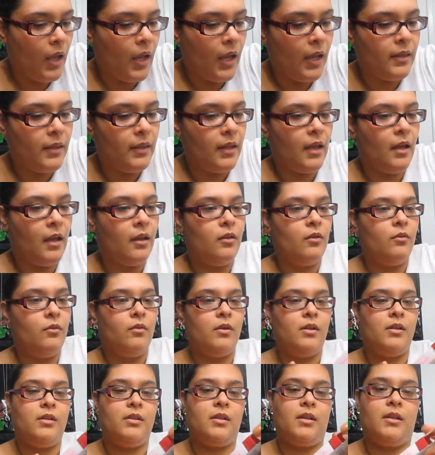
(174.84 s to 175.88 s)
And the other
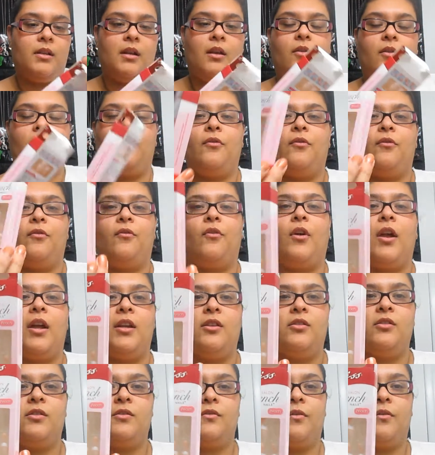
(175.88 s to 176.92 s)
one's another
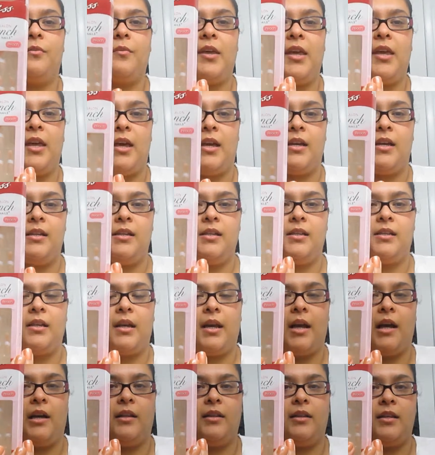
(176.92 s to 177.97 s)
French from Kiss.
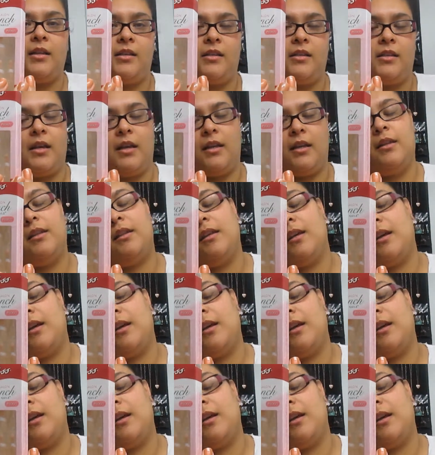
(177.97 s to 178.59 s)
I got these at